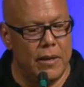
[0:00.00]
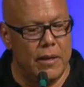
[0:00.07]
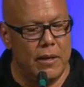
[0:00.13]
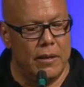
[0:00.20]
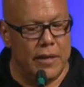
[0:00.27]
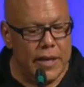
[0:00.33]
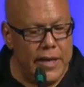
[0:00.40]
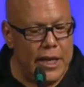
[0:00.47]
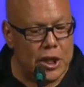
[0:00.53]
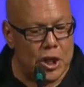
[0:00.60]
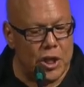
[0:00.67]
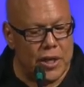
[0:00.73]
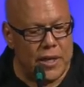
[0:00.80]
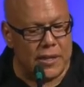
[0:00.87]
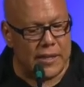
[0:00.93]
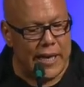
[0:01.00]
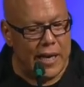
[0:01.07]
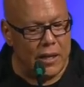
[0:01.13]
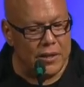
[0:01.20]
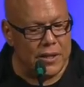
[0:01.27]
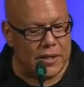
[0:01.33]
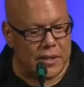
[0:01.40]
Then he took his
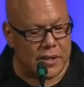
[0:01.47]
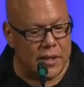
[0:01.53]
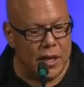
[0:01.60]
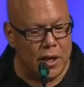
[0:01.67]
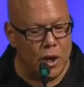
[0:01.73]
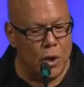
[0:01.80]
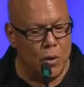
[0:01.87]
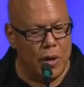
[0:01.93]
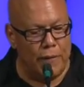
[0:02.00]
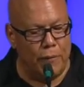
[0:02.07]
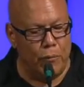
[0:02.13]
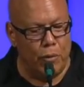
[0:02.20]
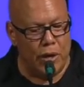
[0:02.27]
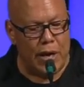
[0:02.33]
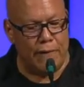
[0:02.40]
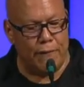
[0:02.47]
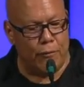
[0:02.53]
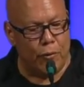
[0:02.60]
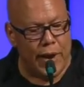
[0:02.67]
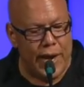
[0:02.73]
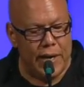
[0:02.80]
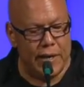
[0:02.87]
eldest son, who would have
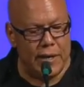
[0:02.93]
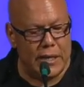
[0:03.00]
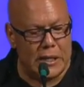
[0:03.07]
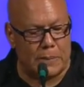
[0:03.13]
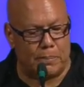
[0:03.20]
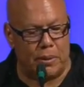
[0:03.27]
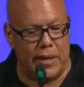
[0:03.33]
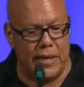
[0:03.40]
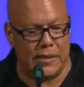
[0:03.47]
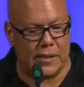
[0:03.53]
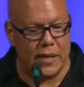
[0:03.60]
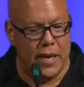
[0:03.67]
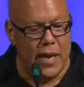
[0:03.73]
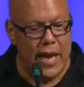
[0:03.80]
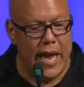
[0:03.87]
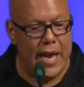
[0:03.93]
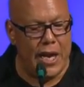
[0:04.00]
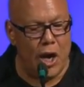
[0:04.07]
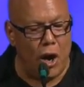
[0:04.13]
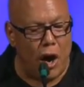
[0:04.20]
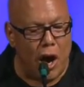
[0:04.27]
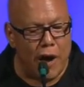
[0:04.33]
reigned in his place, and he
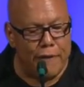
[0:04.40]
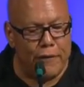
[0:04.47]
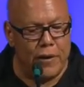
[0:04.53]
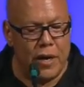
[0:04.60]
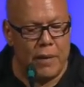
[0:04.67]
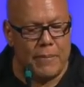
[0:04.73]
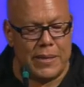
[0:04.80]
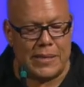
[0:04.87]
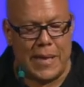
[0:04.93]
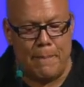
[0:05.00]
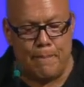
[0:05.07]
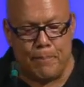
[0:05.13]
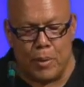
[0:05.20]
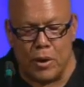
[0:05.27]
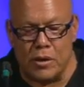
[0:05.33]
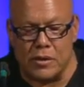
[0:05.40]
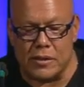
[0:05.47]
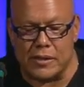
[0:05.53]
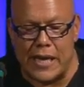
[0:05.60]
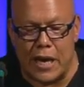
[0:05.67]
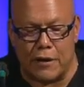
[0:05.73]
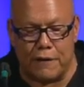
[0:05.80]
offered him as a burnt
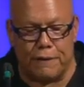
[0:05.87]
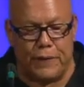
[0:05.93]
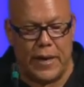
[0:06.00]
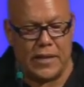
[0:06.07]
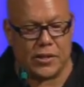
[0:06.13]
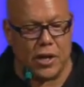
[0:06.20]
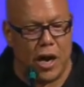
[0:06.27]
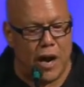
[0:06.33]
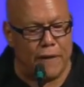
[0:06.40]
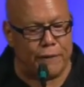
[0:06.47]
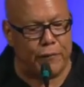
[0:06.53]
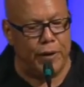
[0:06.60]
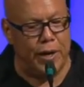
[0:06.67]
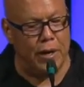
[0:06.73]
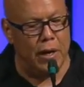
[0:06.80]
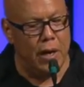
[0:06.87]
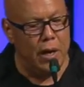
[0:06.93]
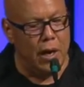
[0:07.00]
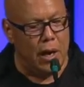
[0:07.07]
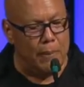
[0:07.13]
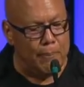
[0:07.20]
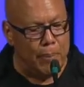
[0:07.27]
sacrifice offering
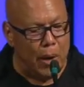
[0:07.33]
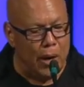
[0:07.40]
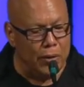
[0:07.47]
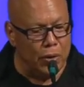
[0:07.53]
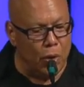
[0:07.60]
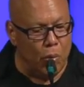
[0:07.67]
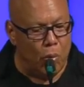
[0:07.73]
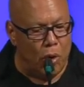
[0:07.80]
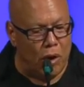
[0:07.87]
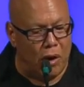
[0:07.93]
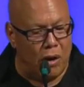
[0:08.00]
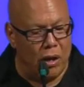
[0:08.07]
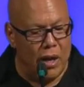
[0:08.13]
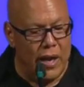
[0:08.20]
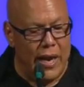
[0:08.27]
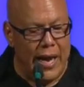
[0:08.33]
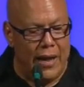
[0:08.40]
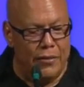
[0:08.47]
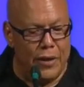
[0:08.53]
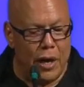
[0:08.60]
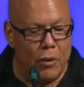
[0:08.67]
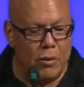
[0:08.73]
upon the wall. And
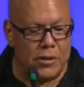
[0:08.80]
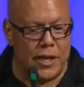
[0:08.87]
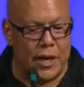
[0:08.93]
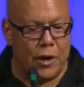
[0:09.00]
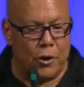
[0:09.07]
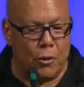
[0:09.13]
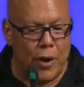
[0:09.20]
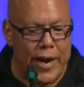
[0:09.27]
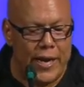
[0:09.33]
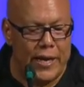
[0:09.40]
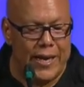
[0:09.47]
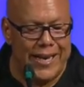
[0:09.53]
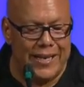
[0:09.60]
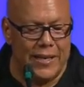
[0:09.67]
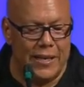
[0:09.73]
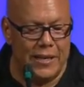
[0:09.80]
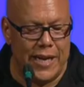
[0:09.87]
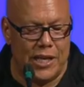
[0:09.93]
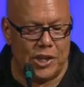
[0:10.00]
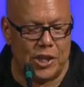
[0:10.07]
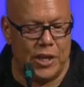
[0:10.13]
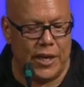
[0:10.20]
there was a great
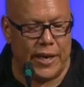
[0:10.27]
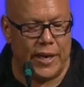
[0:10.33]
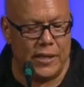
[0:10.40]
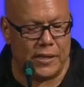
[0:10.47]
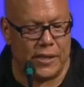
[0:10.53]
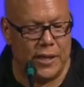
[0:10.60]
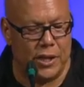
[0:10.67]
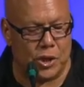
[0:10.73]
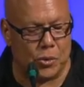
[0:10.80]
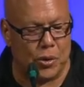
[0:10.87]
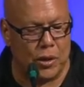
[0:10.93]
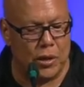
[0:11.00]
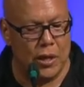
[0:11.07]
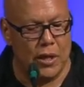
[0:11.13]
indignation against Israel.